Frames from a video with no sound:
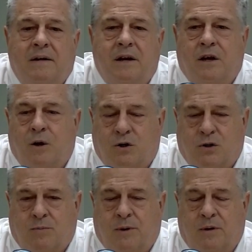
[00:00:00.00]

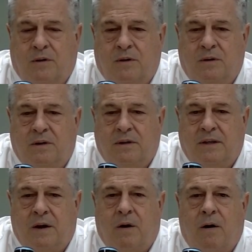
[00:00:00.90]
negotiable.
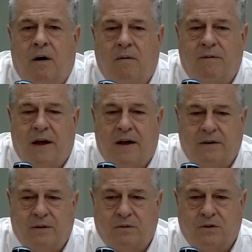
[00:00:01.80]
They are our
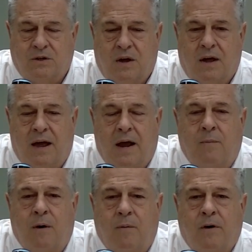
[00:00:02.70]
values.
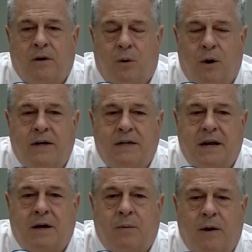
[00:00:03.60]
And when we're going to
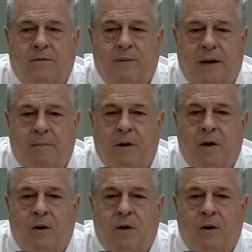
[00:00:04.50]
take away from them,